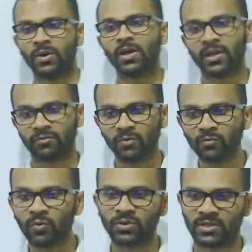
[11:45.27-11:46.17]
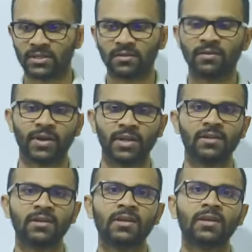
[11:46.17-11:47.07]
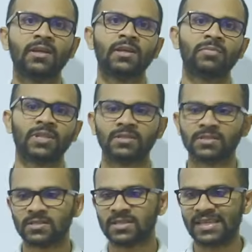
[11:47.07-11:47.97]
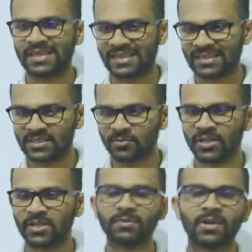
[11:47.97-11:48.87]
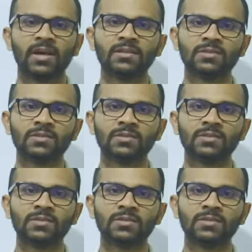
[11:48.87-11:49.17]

want it, right? But this is the English medium class,